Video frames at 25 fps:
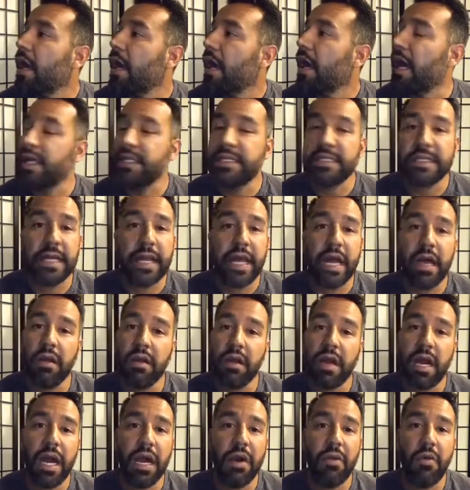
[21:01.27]
I said, hell
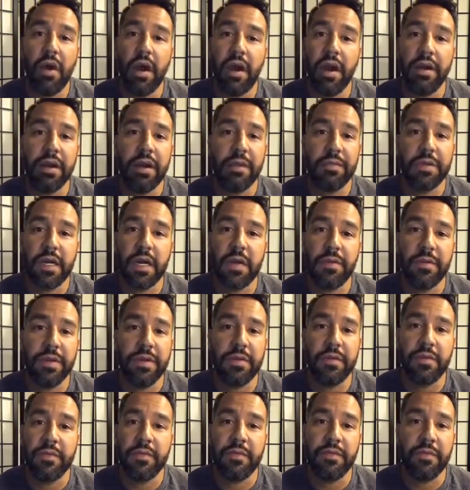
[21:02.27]
or high water, I'm
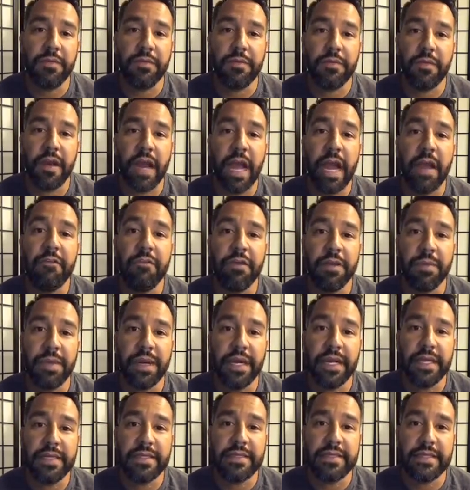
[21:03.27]
coming for
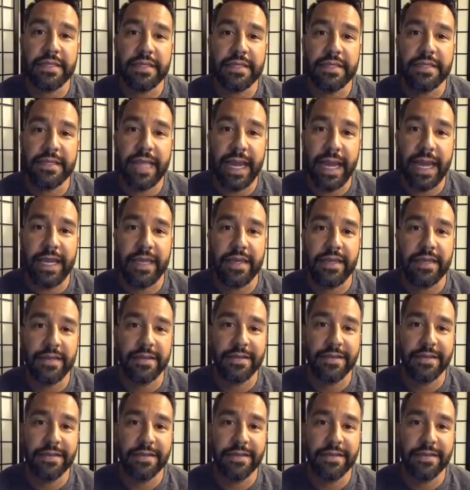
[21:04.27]
everybody today.